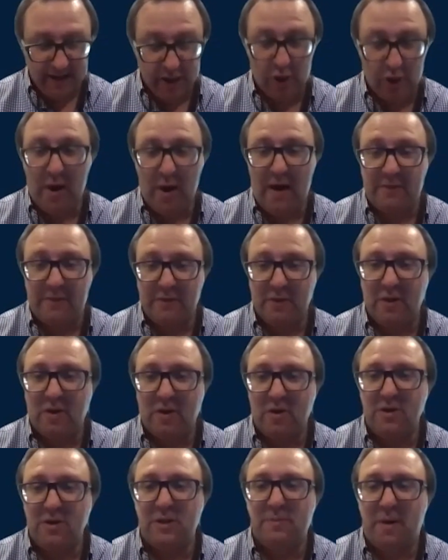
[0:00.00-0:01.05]
go after the
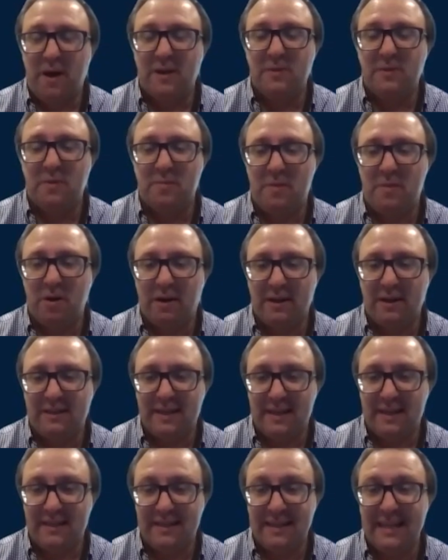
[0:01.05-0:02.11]
largest possible market
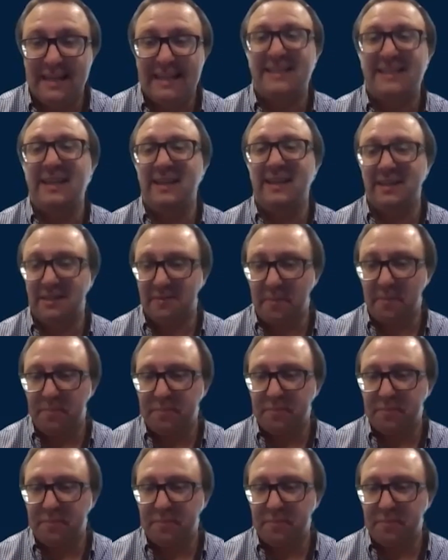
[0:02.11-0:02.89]
size that exists.